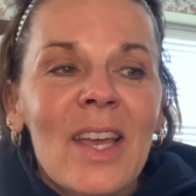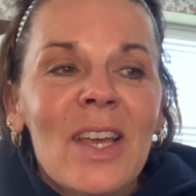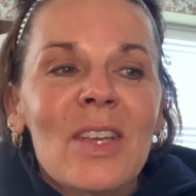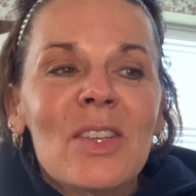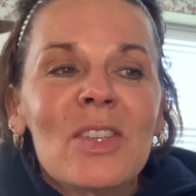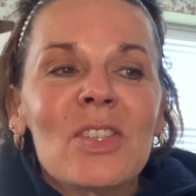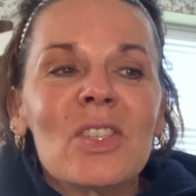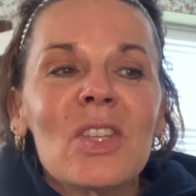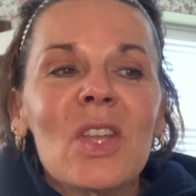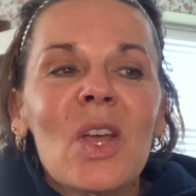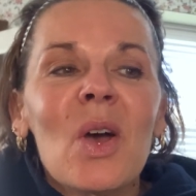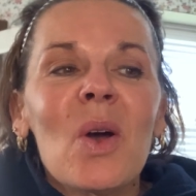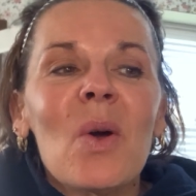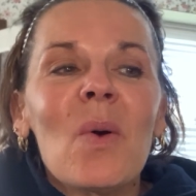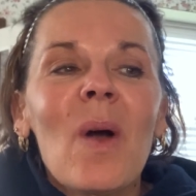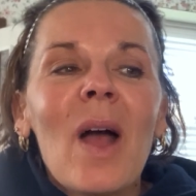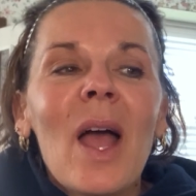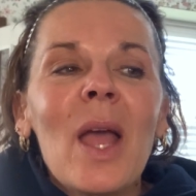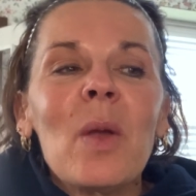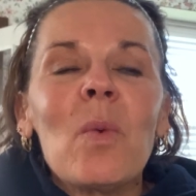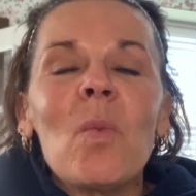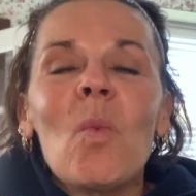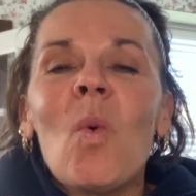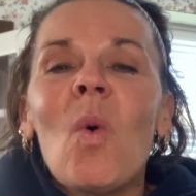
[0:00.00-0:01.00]
So
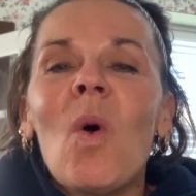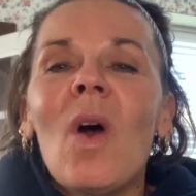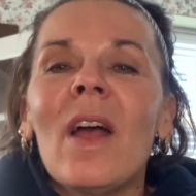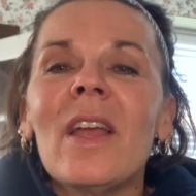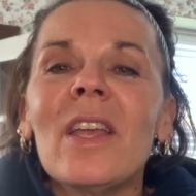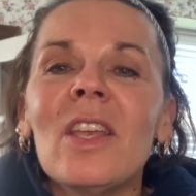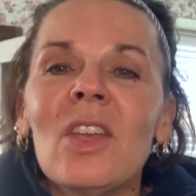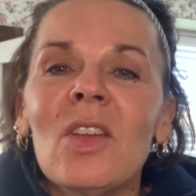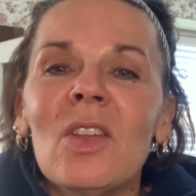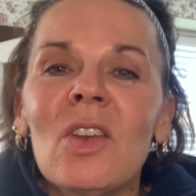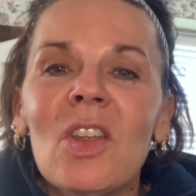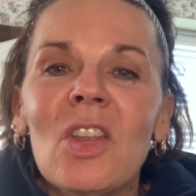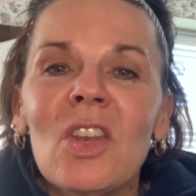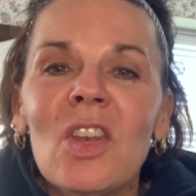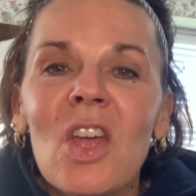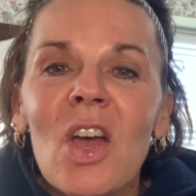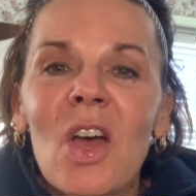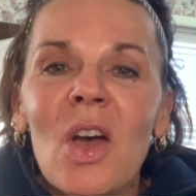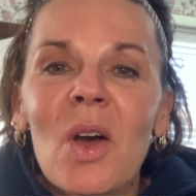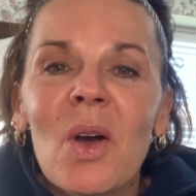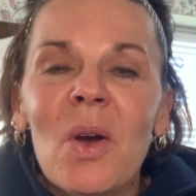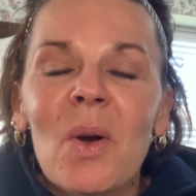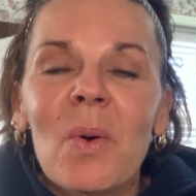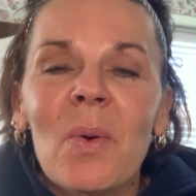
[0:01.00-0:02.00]
I want you to
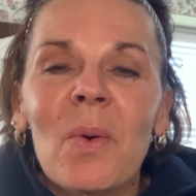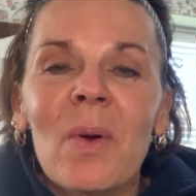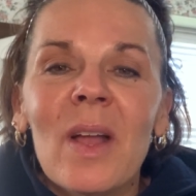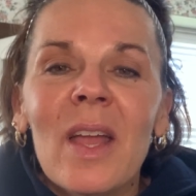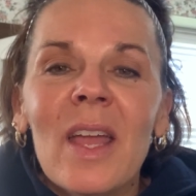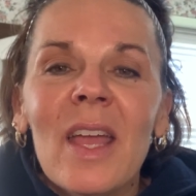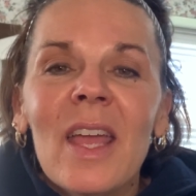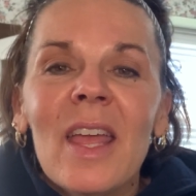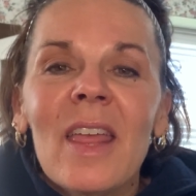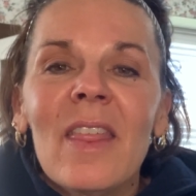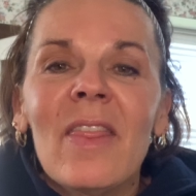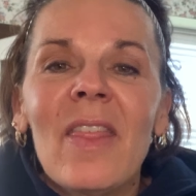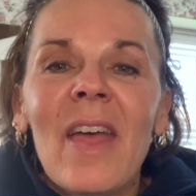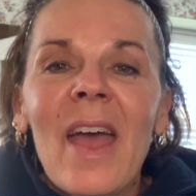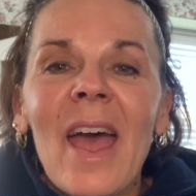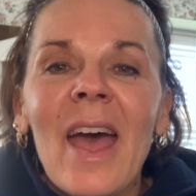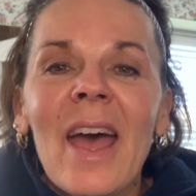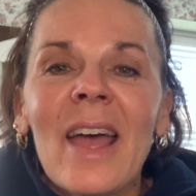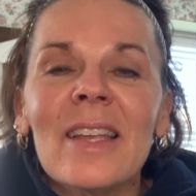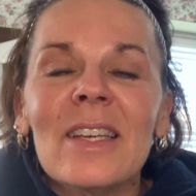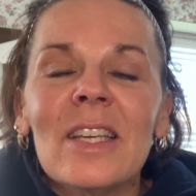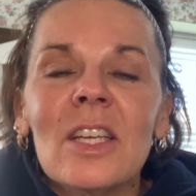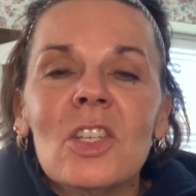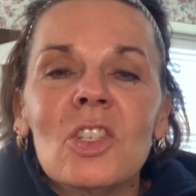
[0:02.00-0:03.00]
know
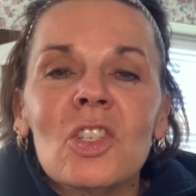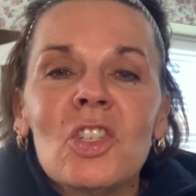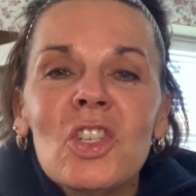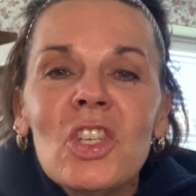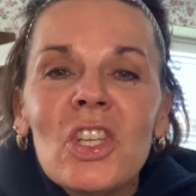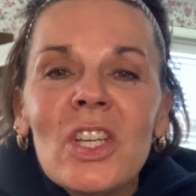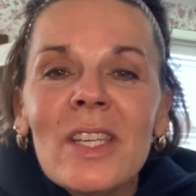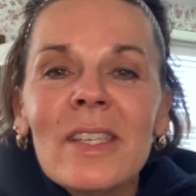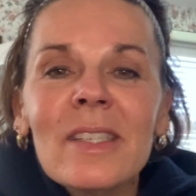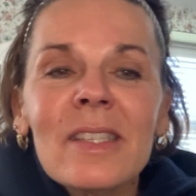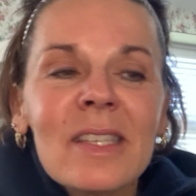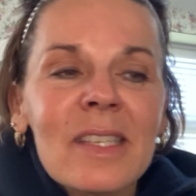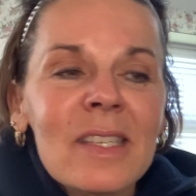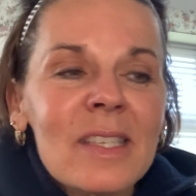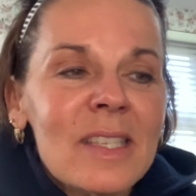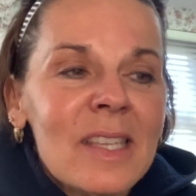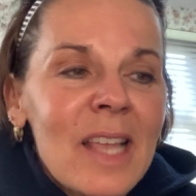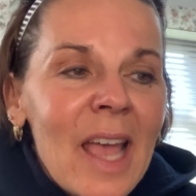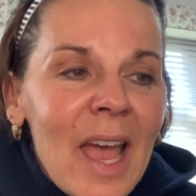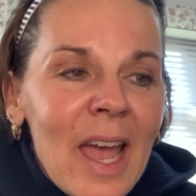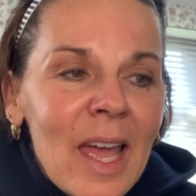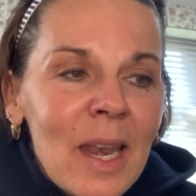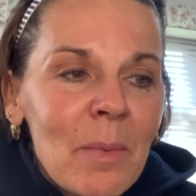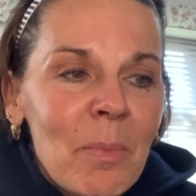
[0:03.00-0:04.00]
that Jesus
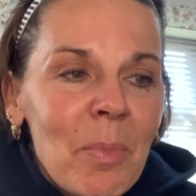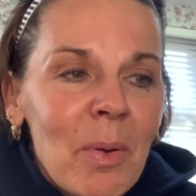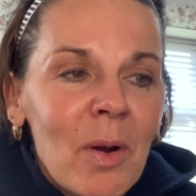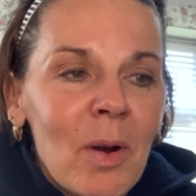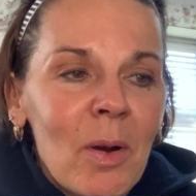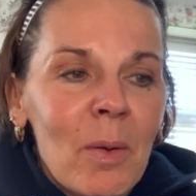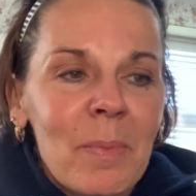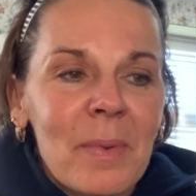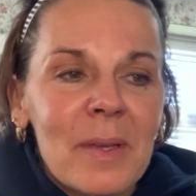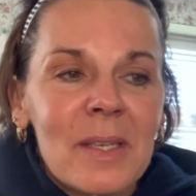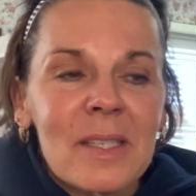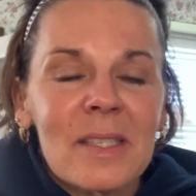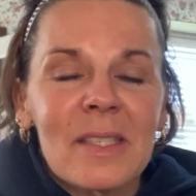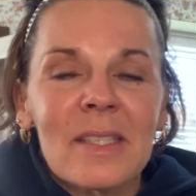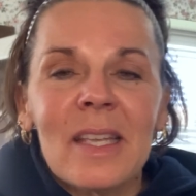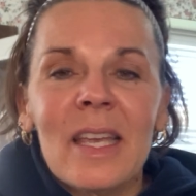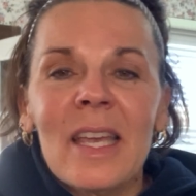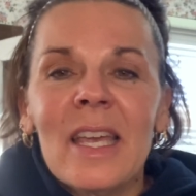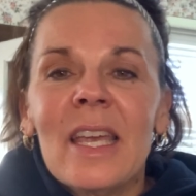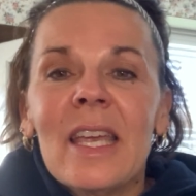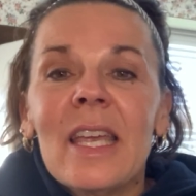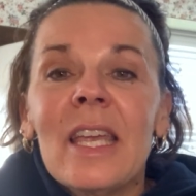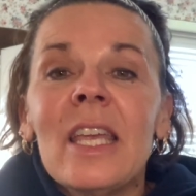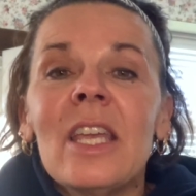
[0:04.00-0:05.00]
had a purpose.
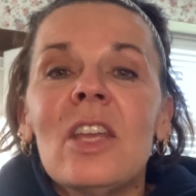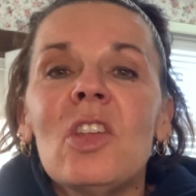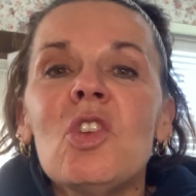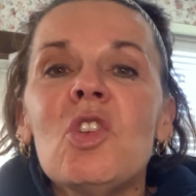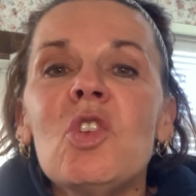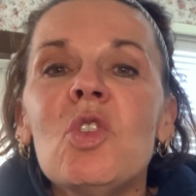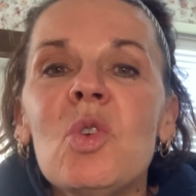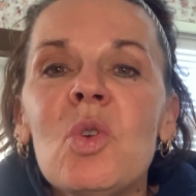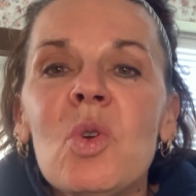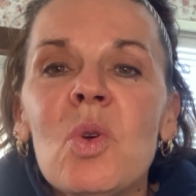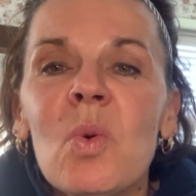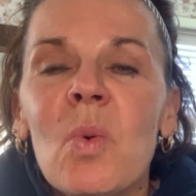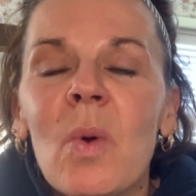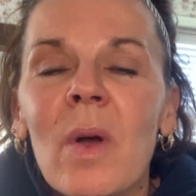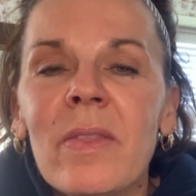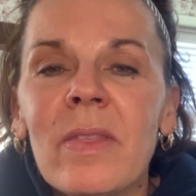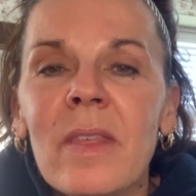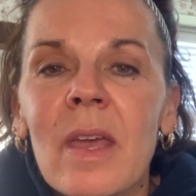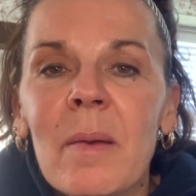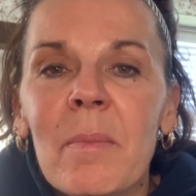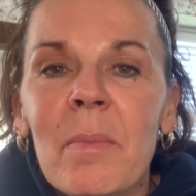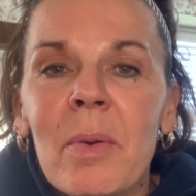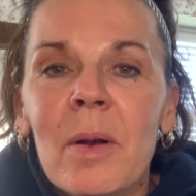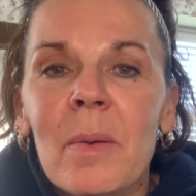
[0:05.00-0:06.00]
He knew what
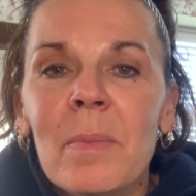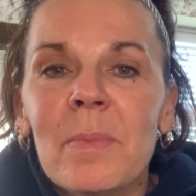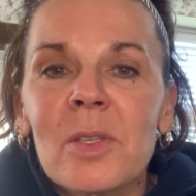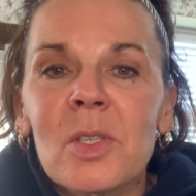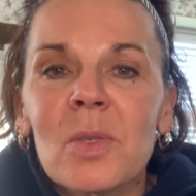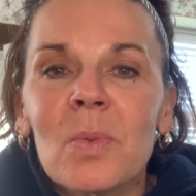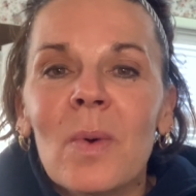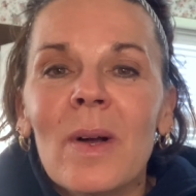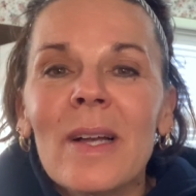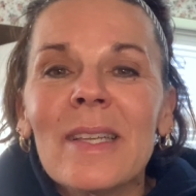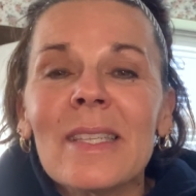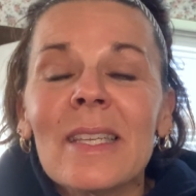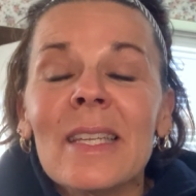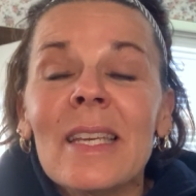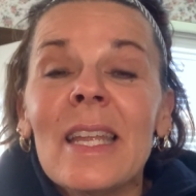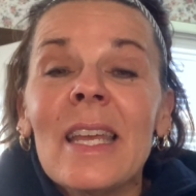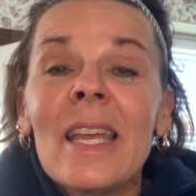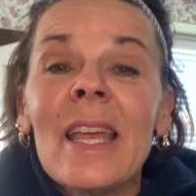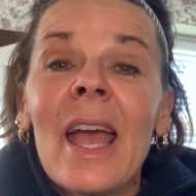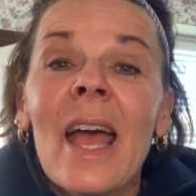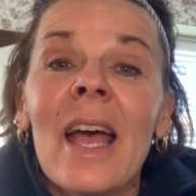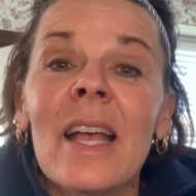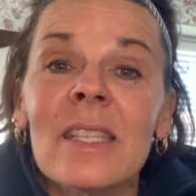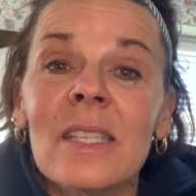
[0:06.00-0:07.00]
that purpose was, and he
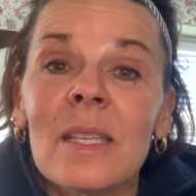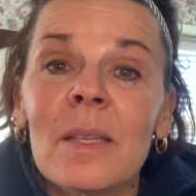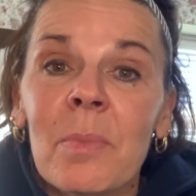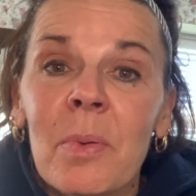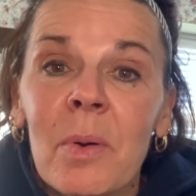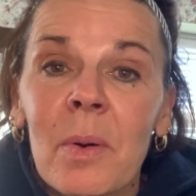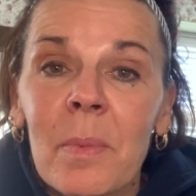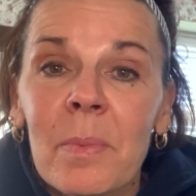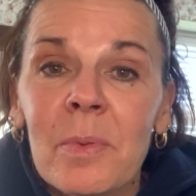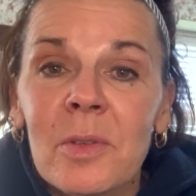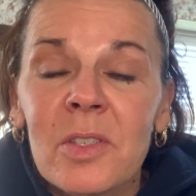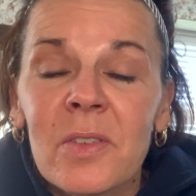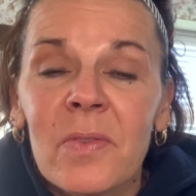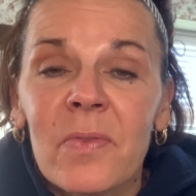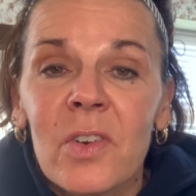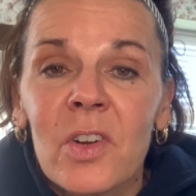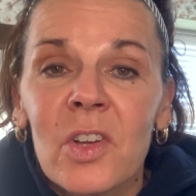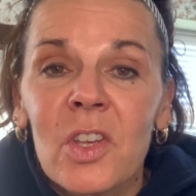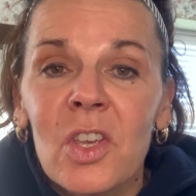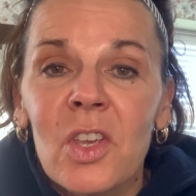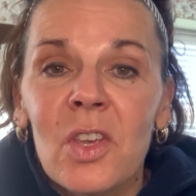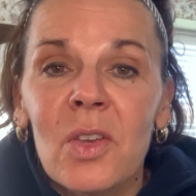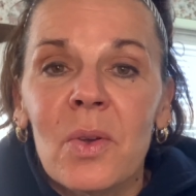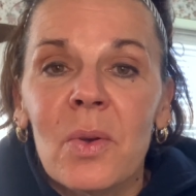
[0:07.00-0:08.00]
has a purpose for
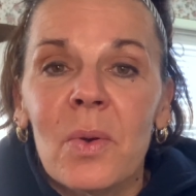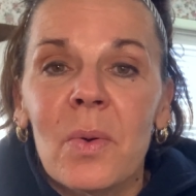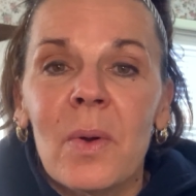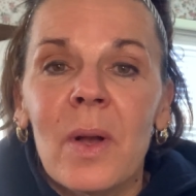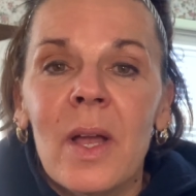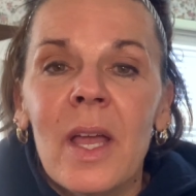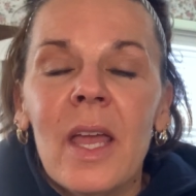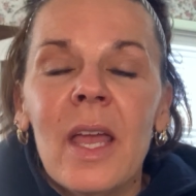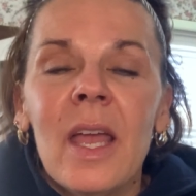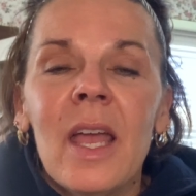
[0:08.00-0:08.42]
you.